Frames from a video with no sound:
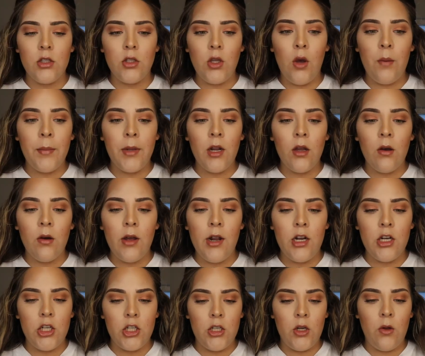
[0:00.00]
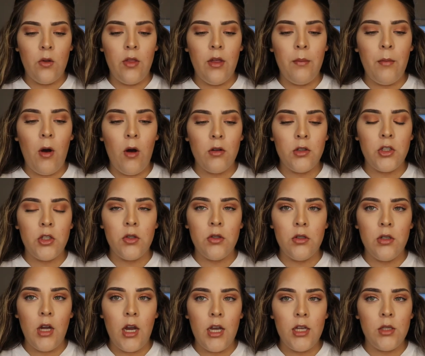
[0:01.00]
So I'm going to go ahead and show them all to
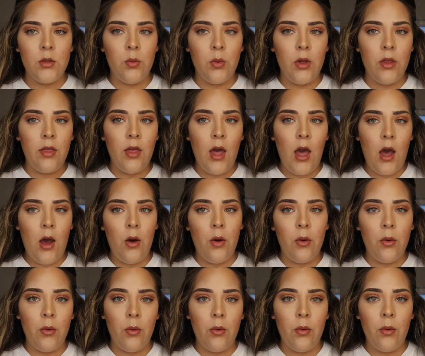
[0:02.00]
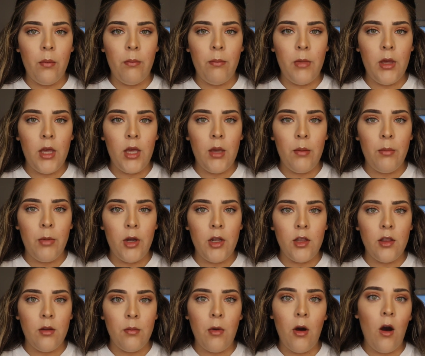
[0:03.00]
you guys without me
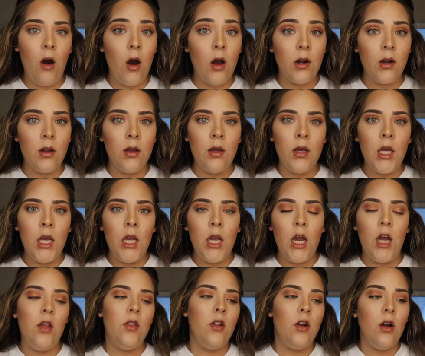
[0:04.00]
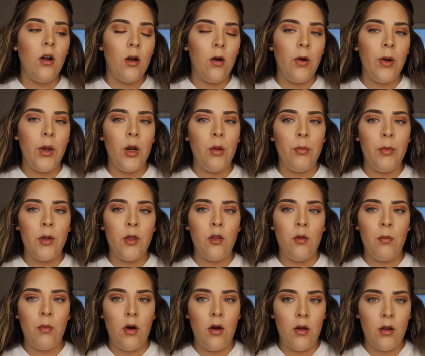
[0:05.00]
putting them on. And then I'll go ahead and put
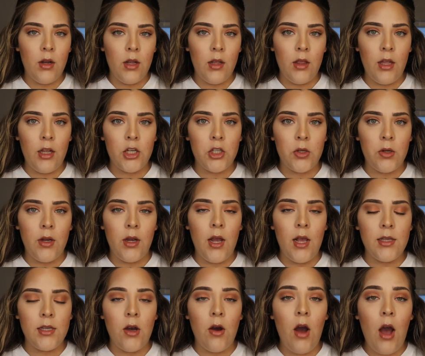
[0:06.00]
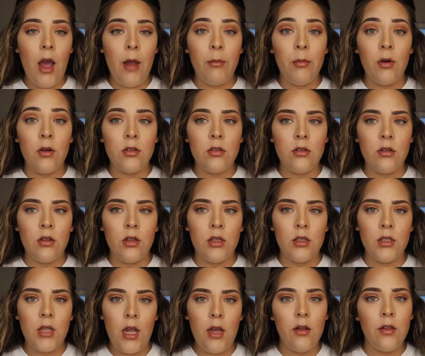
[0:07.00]
them on and like show you guys how I personally
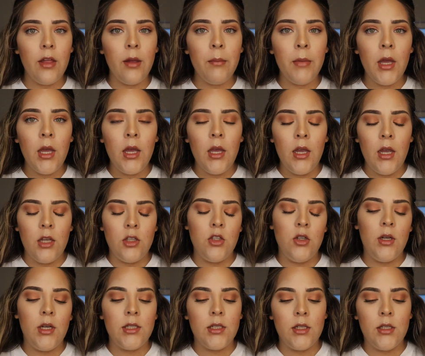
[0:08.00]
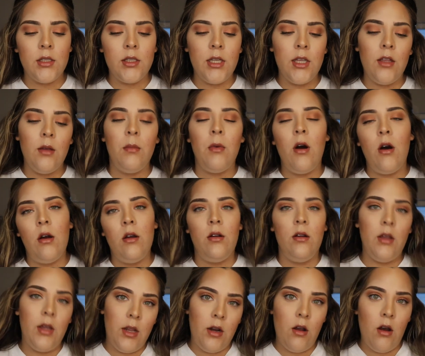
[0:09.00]
style them so you guys can see them
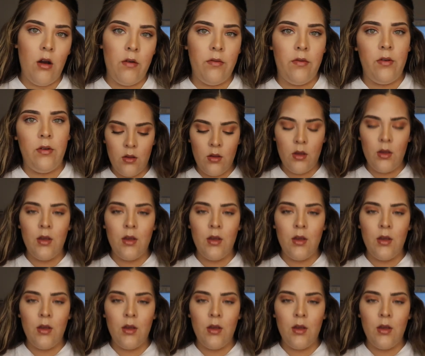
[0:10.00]
on and off.